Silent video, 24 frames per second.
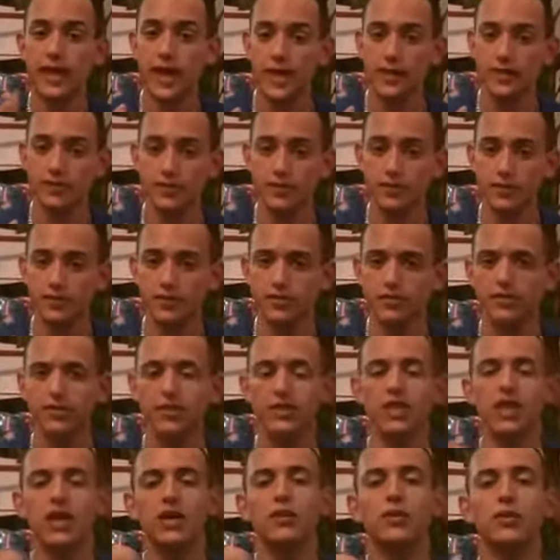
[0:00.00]
a cactus,
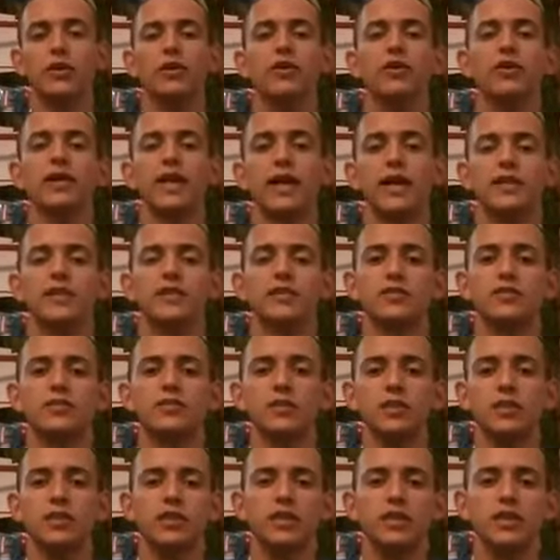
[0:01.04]
a rare cactus
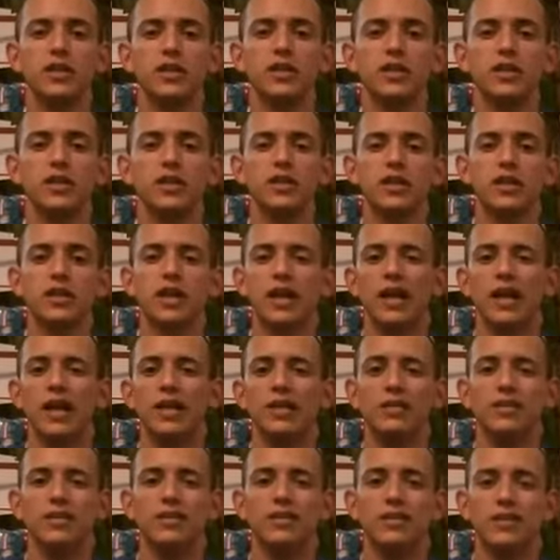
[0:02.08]
Hoodia,
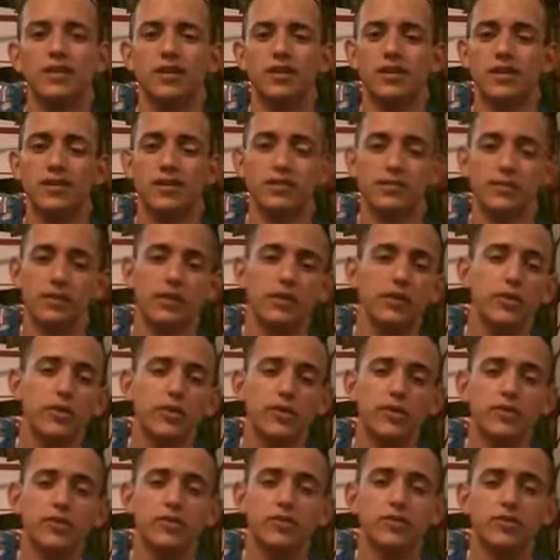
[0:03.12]
and uh, it's very
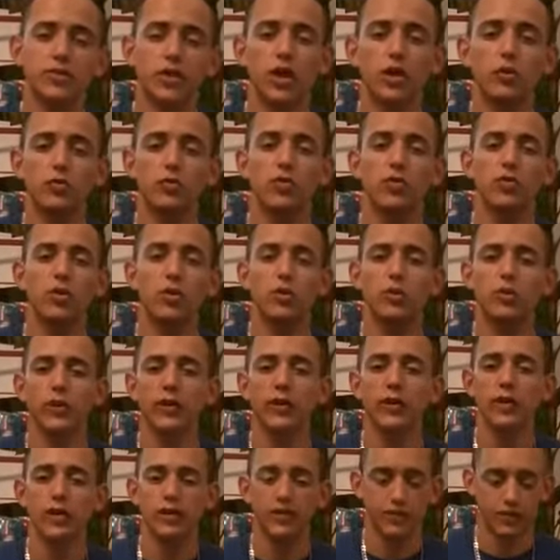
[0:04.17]
good to help promote
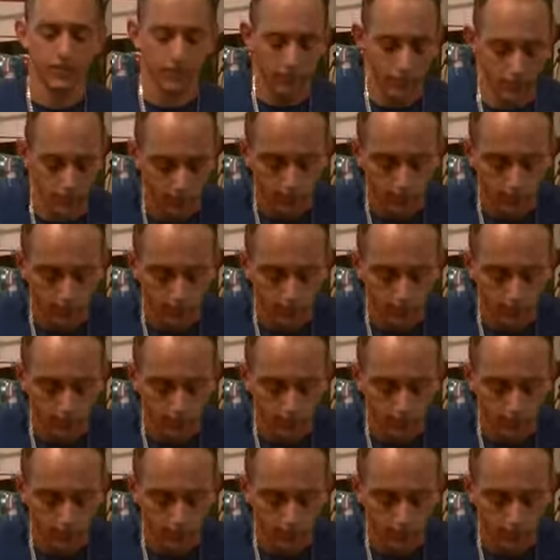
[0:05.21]
weight loss.